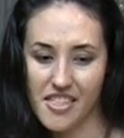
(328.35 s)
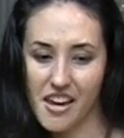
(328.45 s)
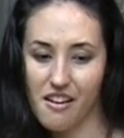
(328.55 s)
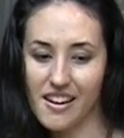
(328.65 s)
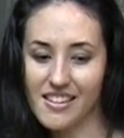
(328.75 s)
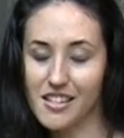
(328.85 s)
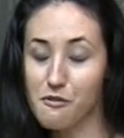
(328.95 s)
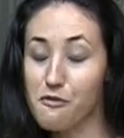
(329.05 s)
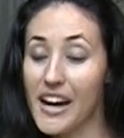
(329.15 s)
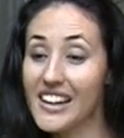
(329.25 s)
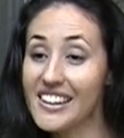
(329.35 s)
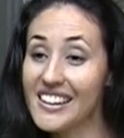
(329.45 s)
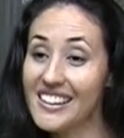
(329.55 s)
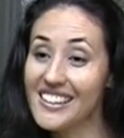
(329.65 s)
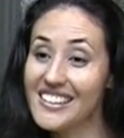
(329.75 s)
There is a
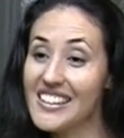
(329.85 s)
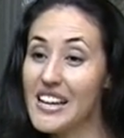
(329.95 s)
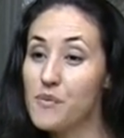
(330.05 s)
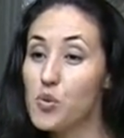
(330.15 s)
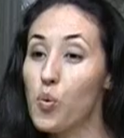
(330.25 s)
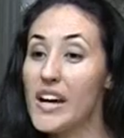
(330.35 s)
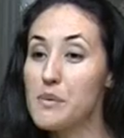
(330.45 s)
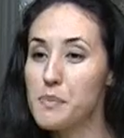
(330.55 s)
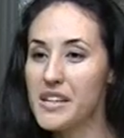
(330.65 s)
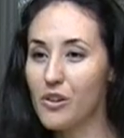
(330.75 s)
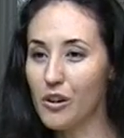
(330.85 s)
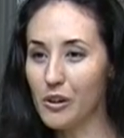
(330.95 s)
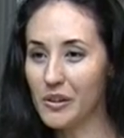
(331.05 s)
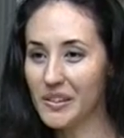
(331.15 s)
valley named Waipio.